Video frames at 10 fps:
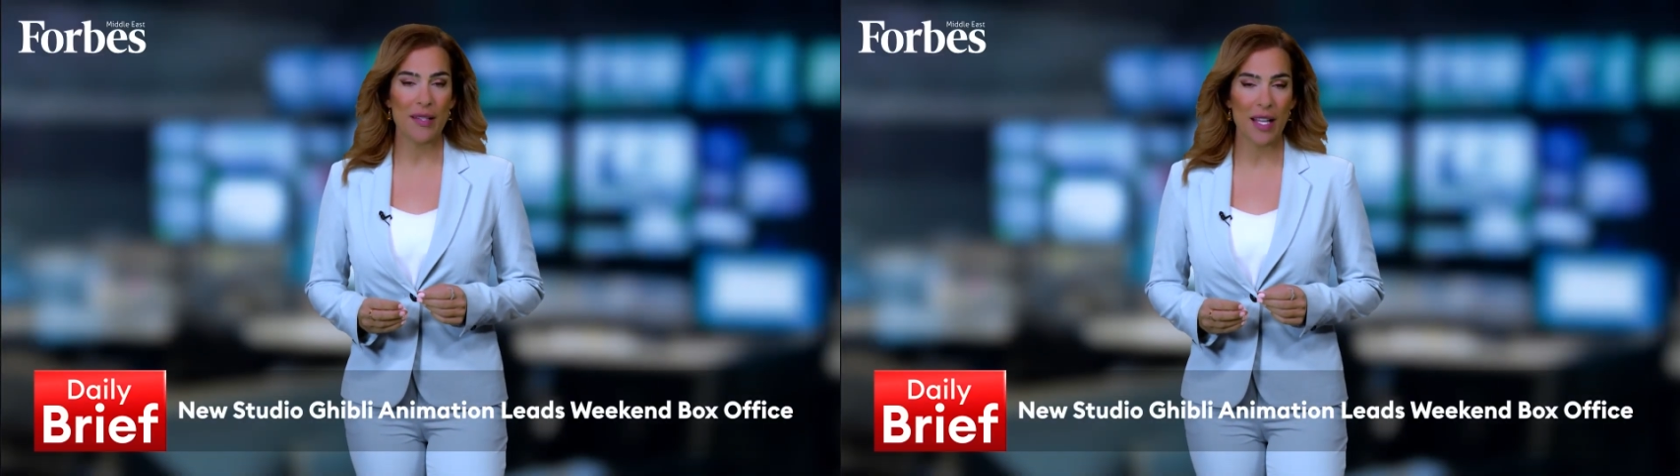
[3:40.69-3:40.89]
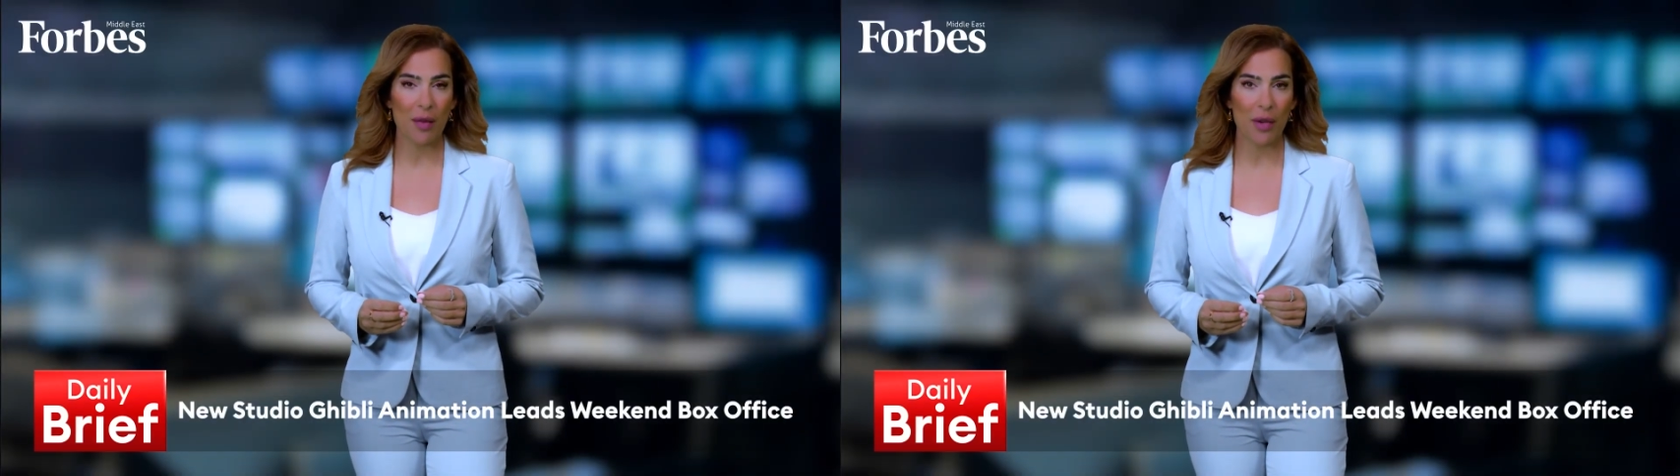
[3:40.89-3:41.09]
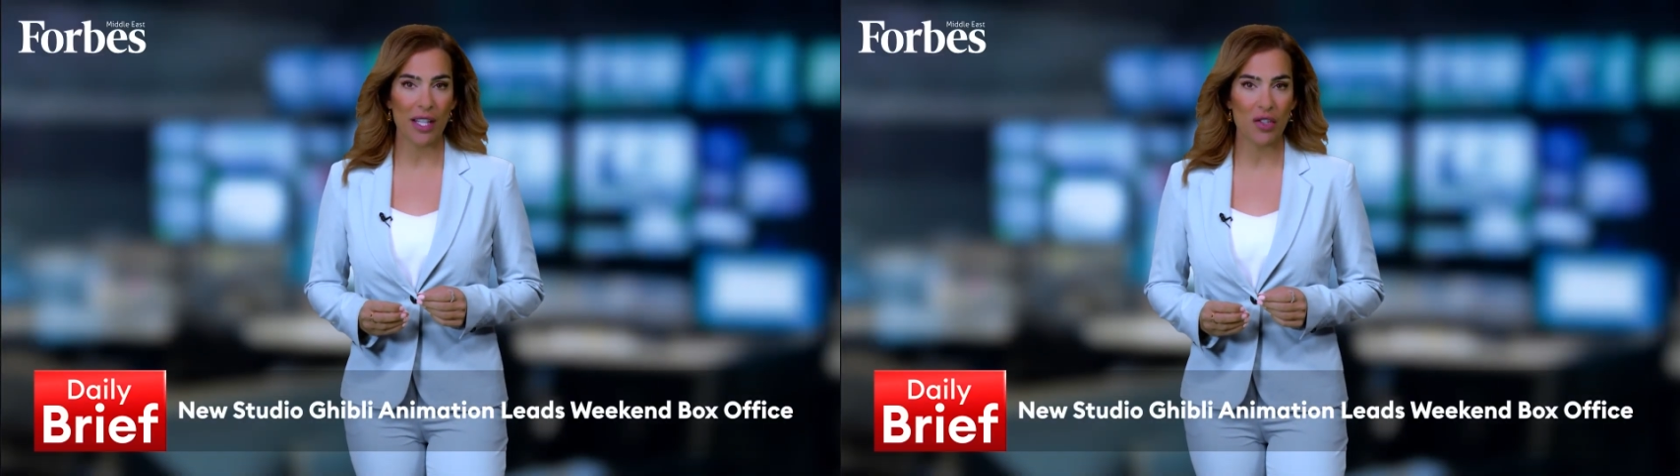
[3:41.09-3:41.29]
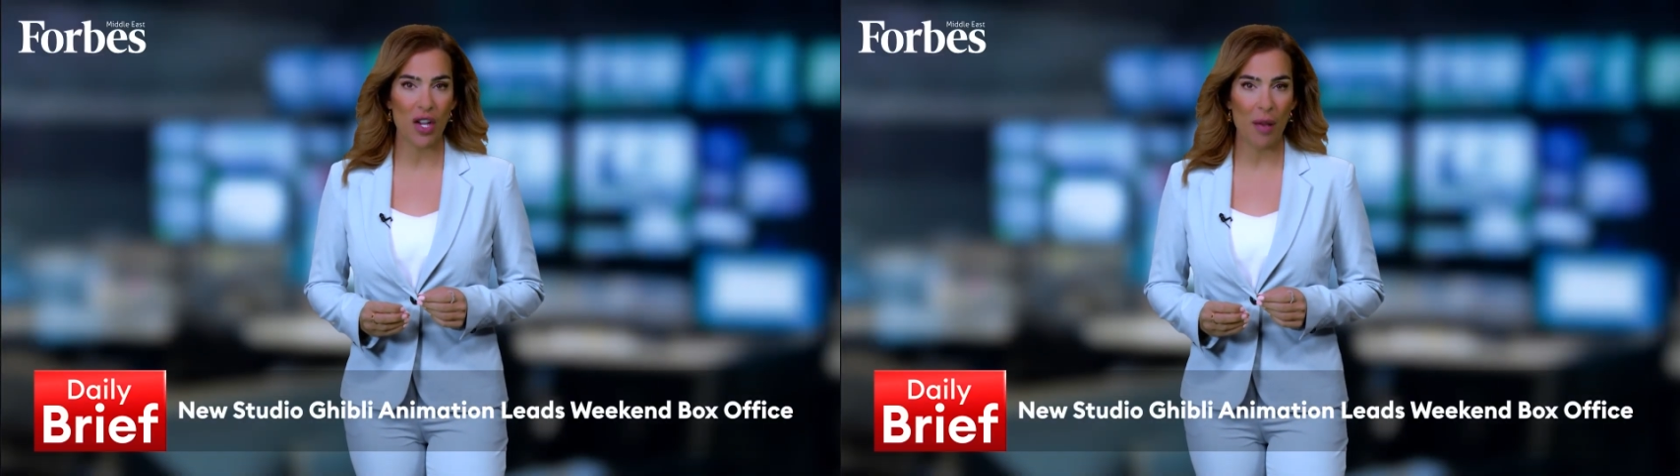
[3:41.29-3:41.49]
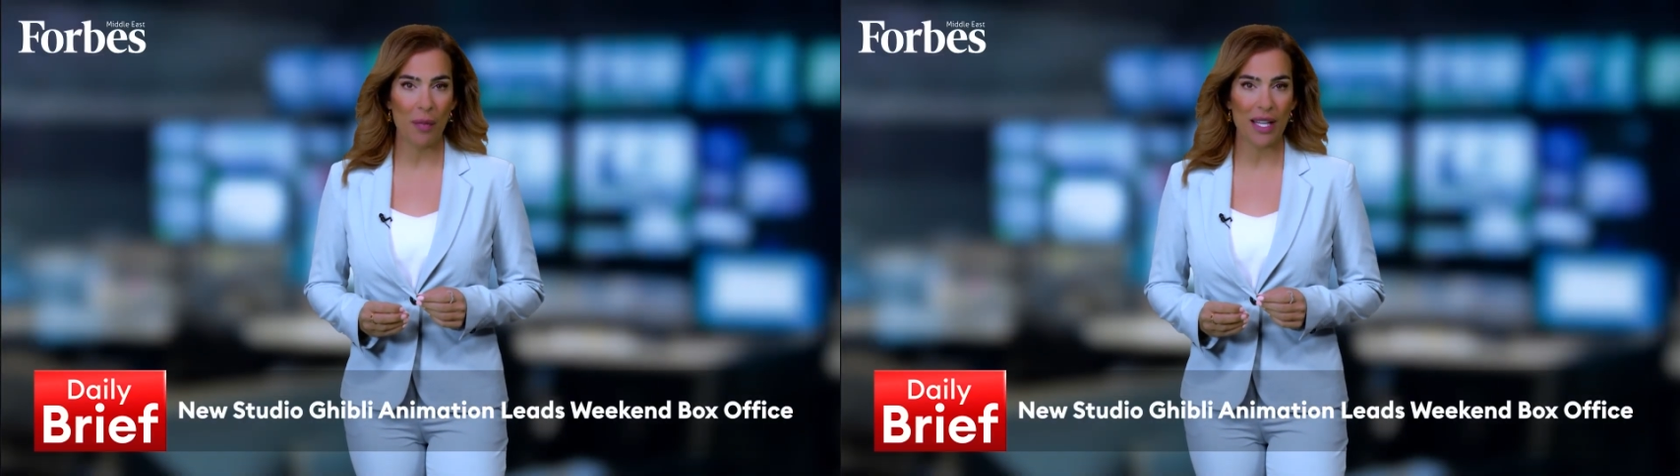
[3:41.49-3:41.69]
celebrated
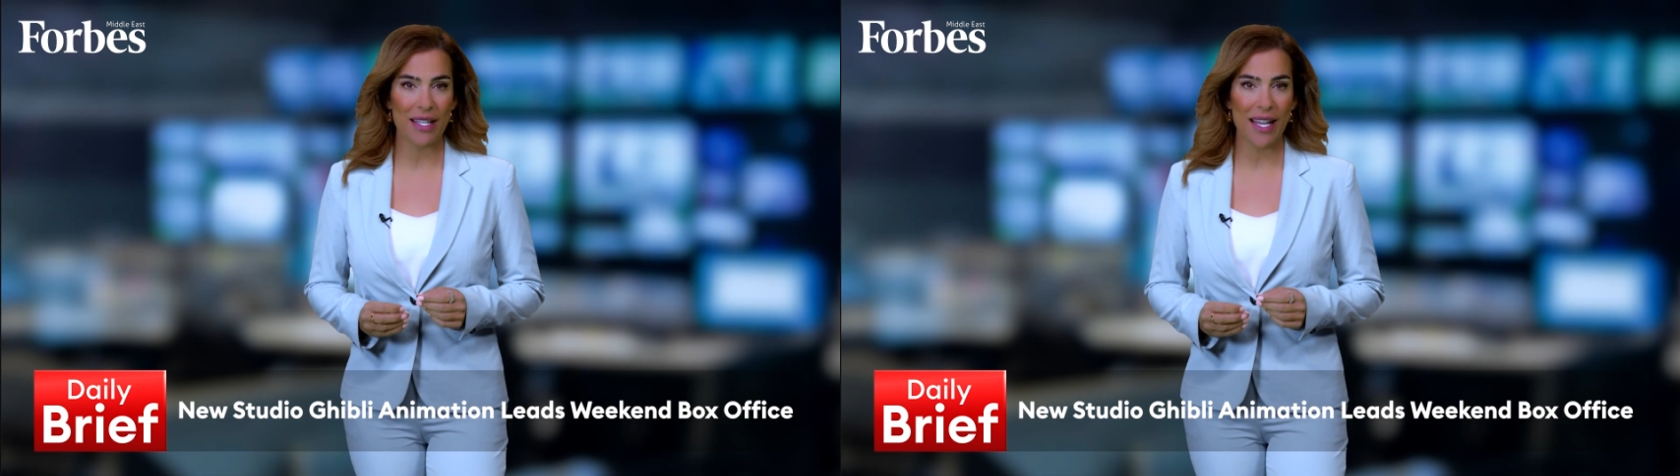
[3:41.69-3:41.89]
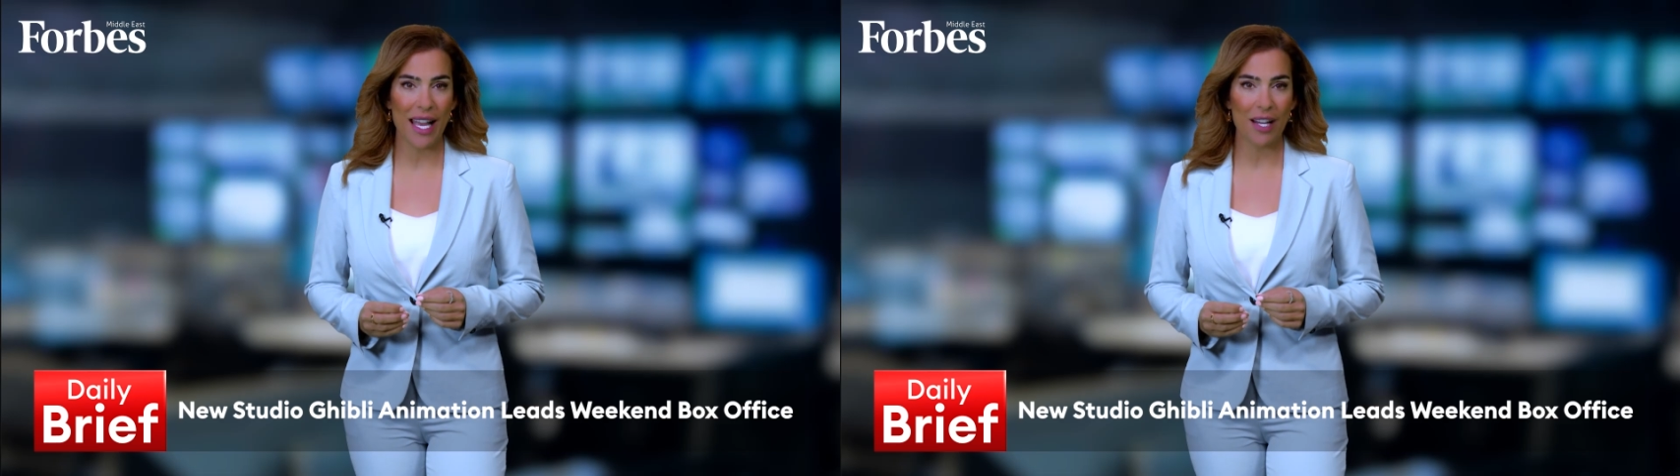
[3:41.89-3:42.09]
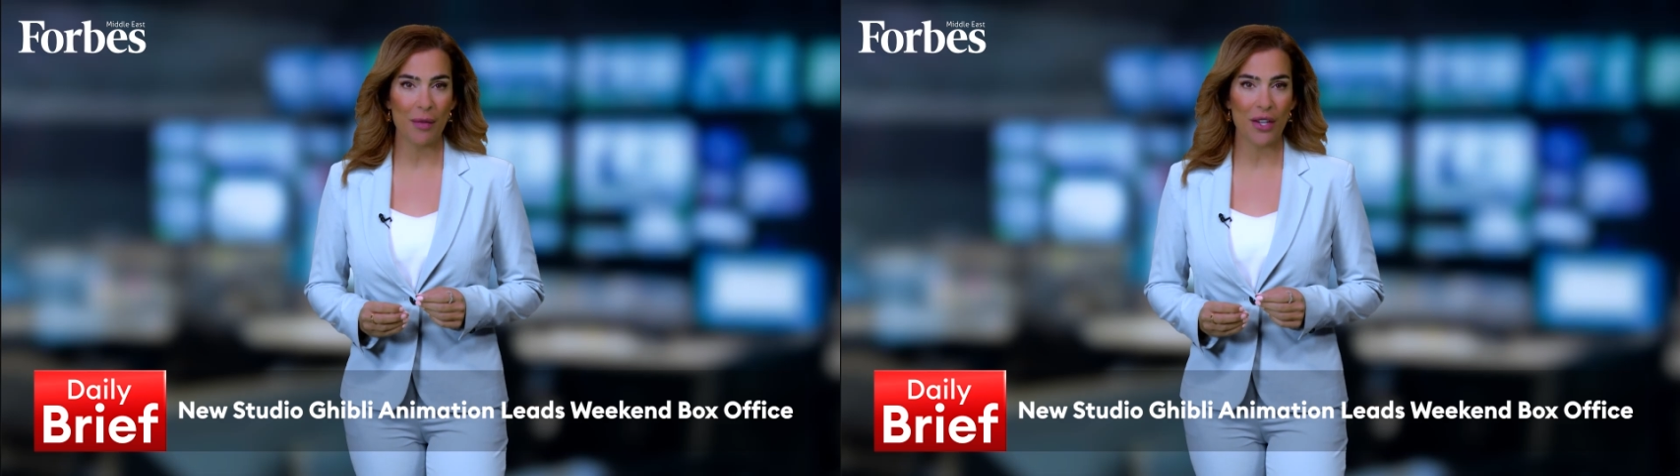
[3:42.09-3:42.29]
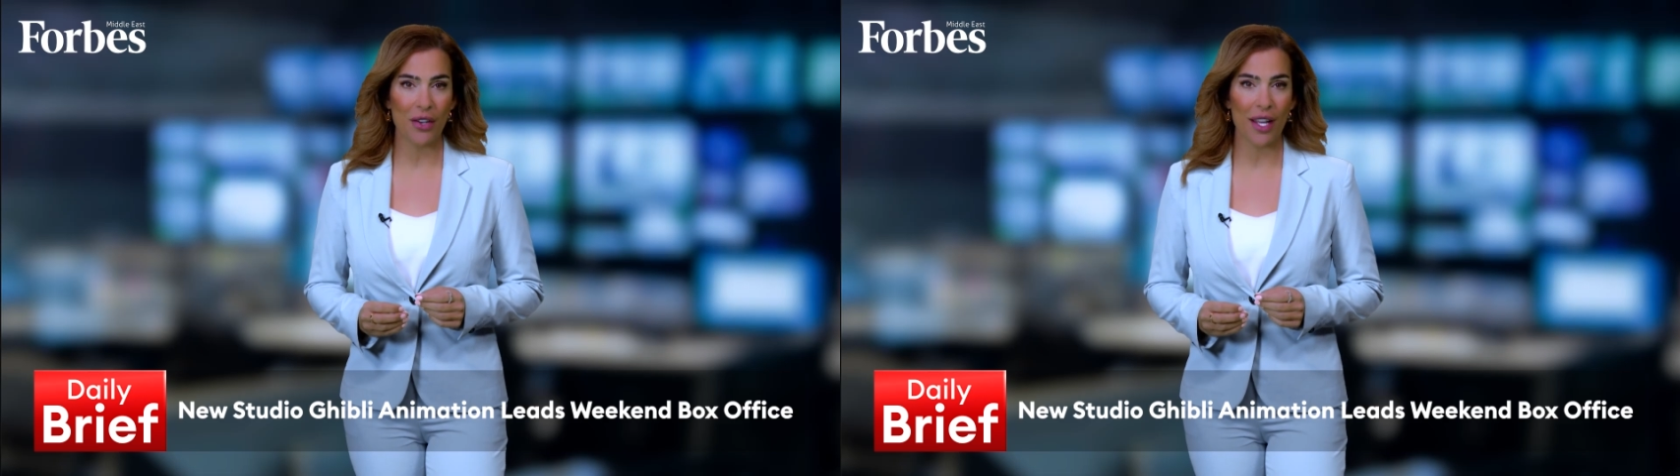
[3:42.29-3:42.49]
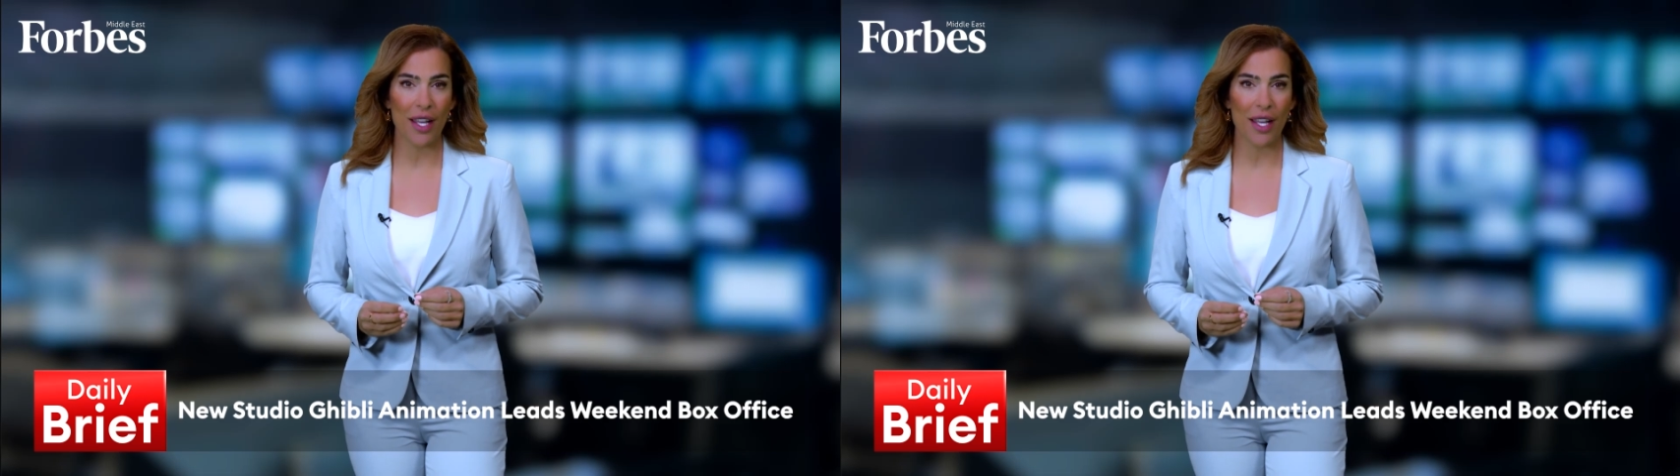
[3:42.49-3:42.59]
Japanese animator